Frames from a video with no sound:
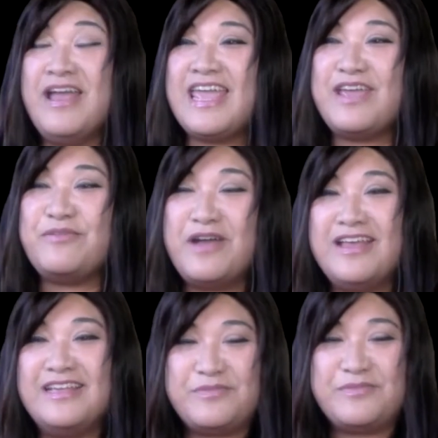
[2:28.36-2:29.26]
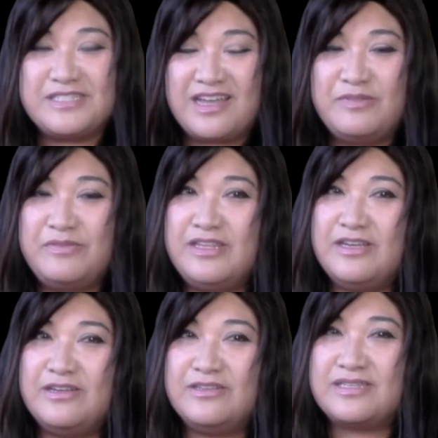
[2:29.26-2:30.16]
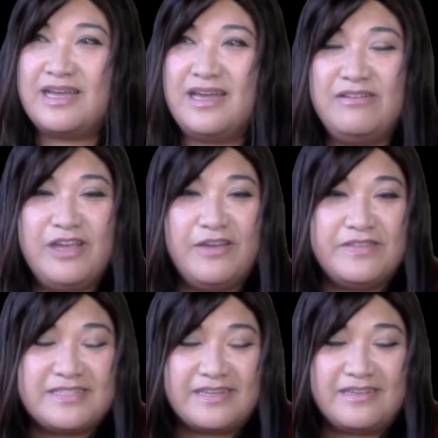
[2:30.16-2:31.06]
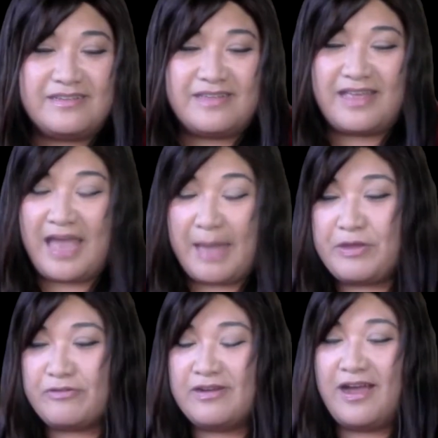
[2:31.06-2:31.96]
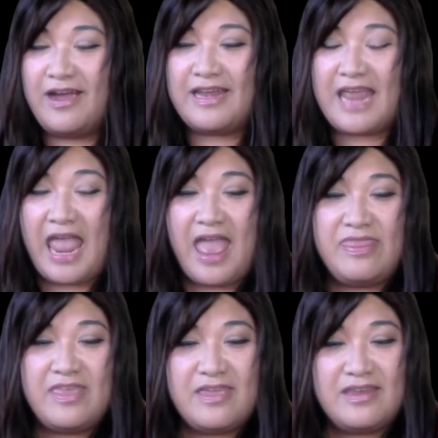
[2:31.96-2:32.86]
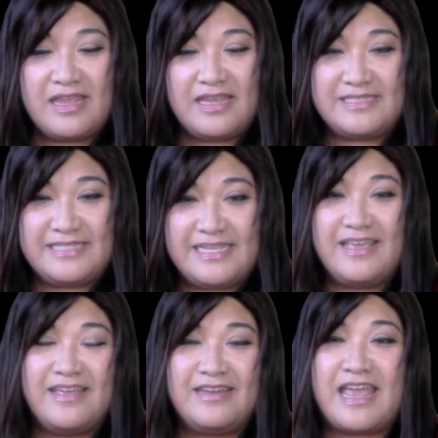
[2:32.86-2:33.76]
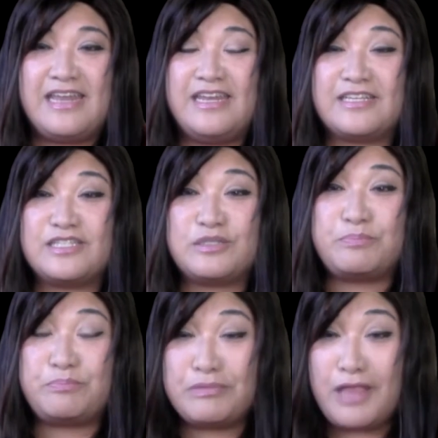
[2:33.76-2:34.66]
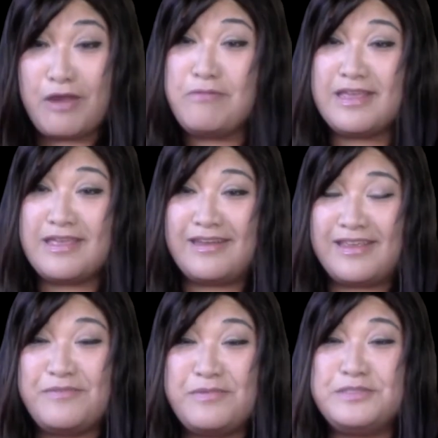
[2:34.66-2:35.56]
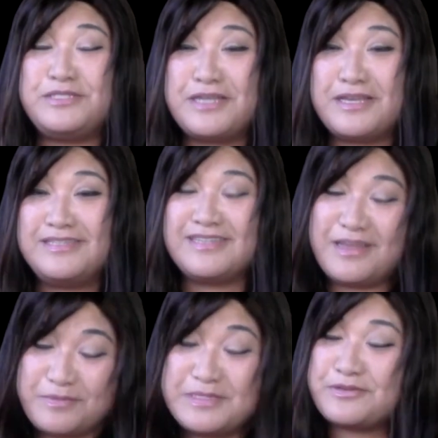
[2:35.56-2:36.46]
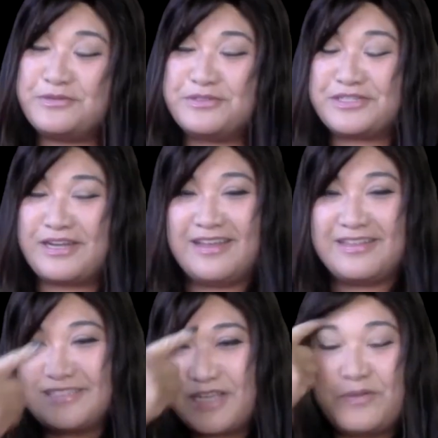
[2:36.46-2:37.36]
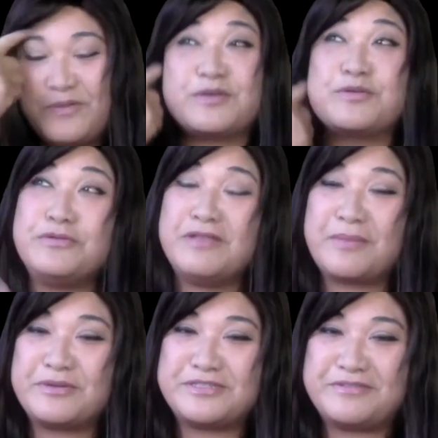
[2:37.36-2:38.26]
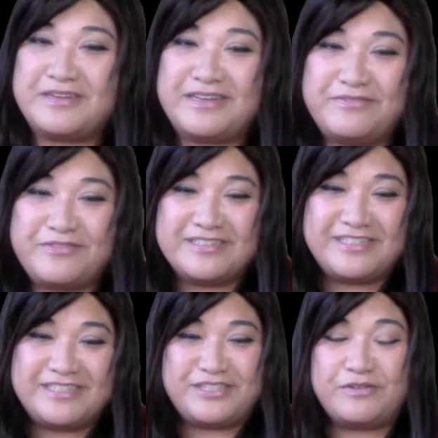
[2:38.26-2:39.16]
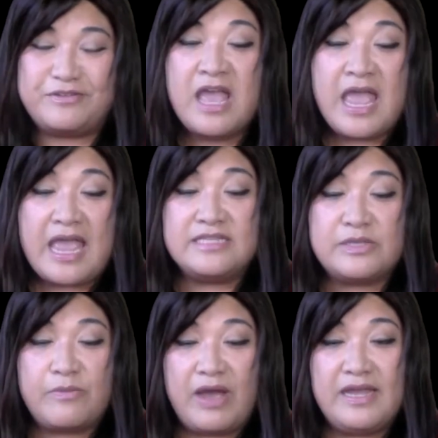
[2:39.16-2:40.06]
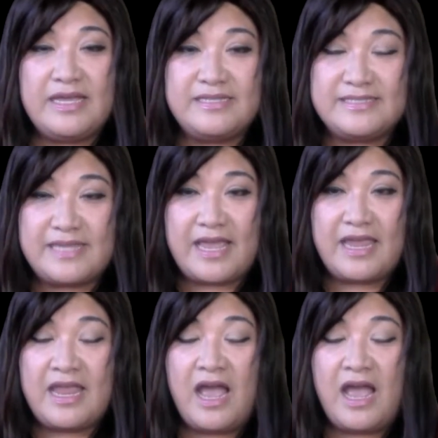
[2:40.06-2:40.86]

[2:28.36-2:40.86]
it was kind of one of those, I don't know if it's going to happen or not. And then it did, and it exploded. It was a cool shot. So it was a cool opportunity for us to shoot. And so I get to say,